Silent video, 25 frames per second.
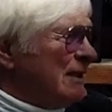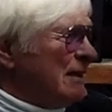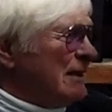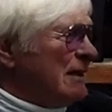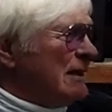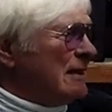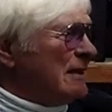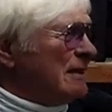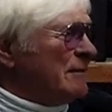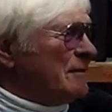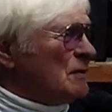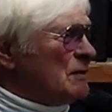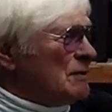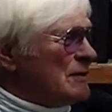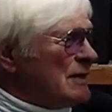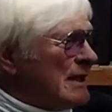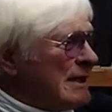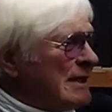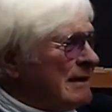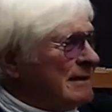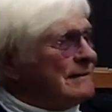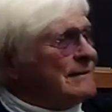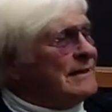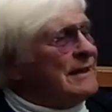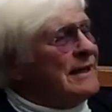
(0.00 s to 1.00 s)
And if you
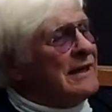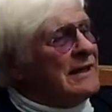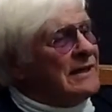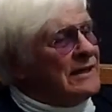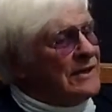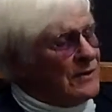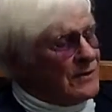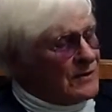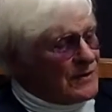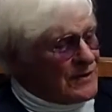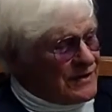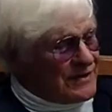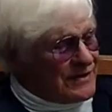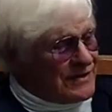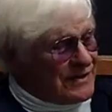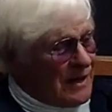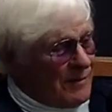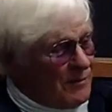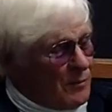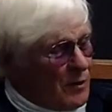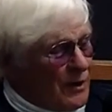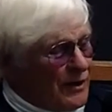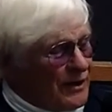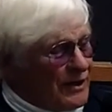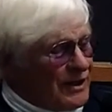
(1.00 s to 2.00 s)
take,
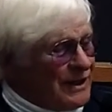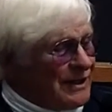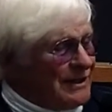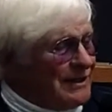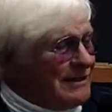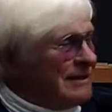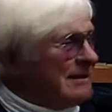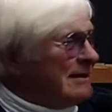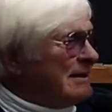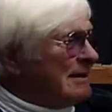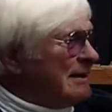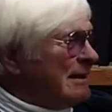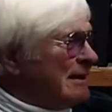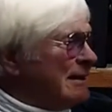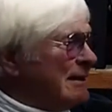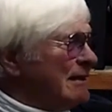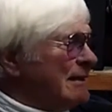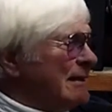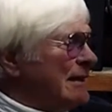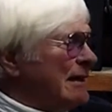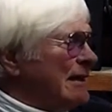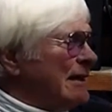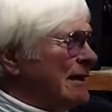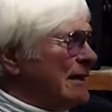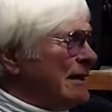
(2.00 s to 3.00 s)
somewhere hidden
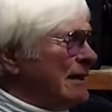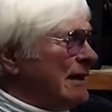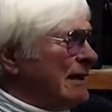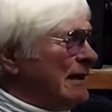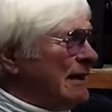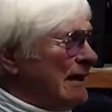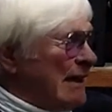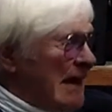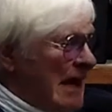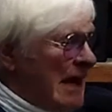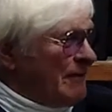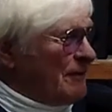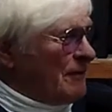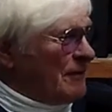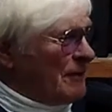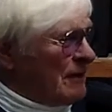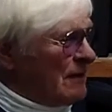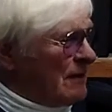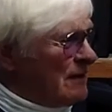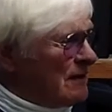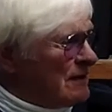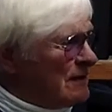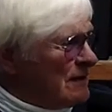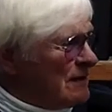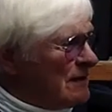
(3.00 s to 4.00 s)
in
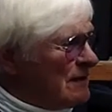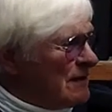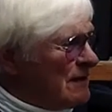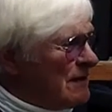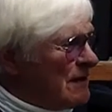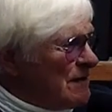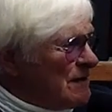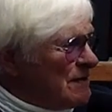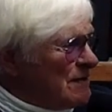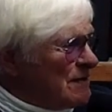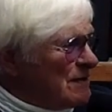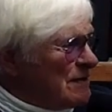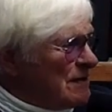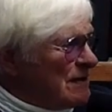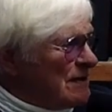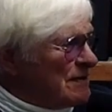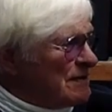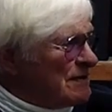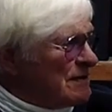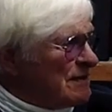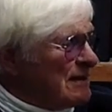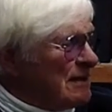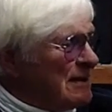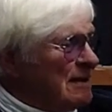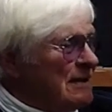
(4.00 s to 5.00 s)
Africa is
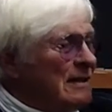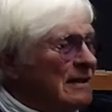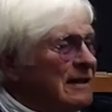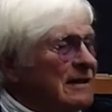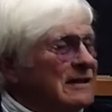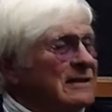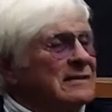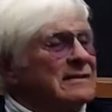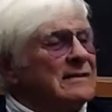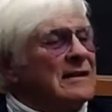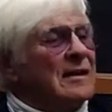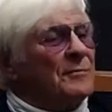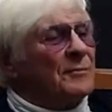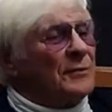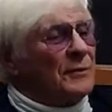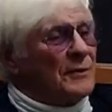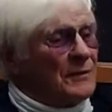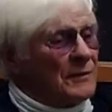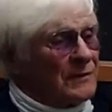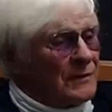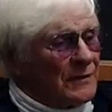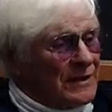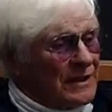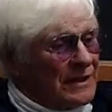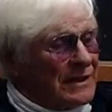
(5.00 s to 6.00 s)
this
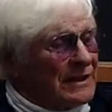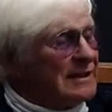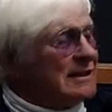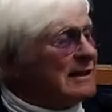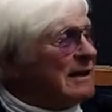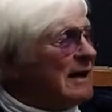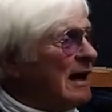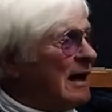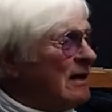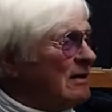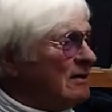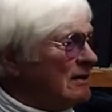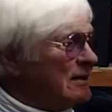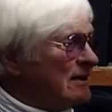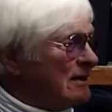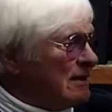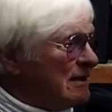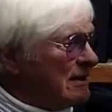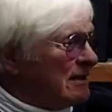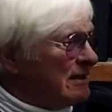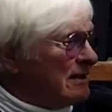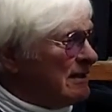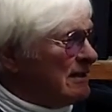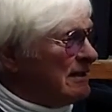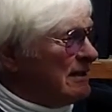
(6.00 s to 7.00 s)
exemplary colony,
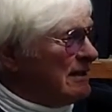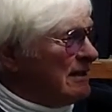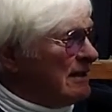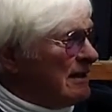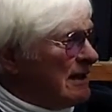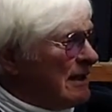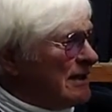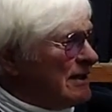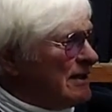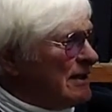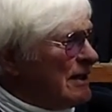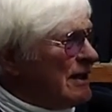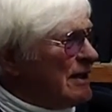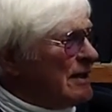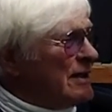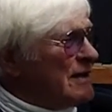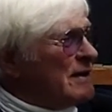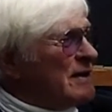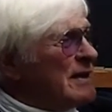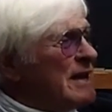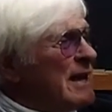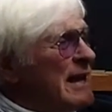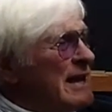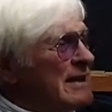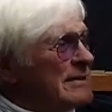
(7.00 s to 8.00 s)
and
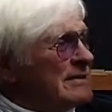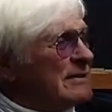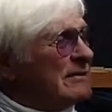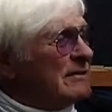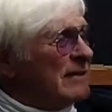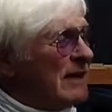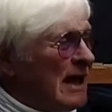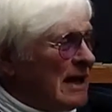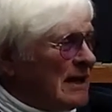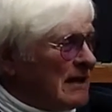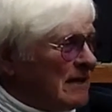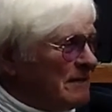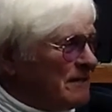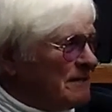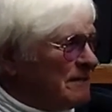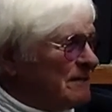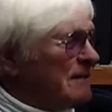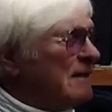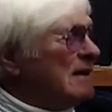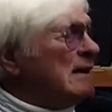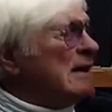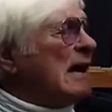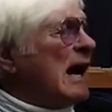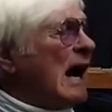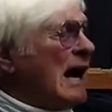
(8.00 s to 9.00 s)
it has a lot of
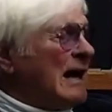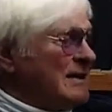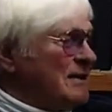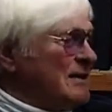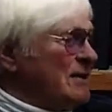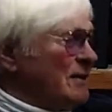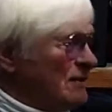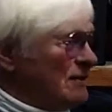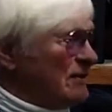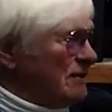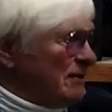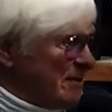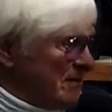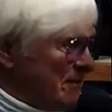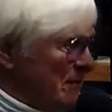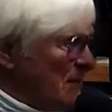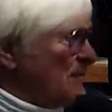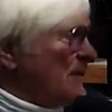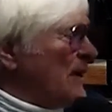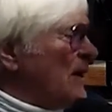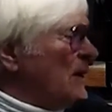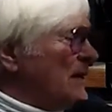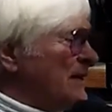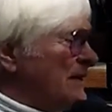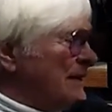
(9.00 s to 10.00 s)
idealism
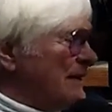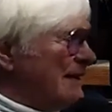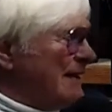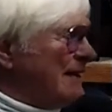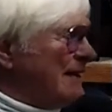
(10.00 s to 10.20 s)
about it.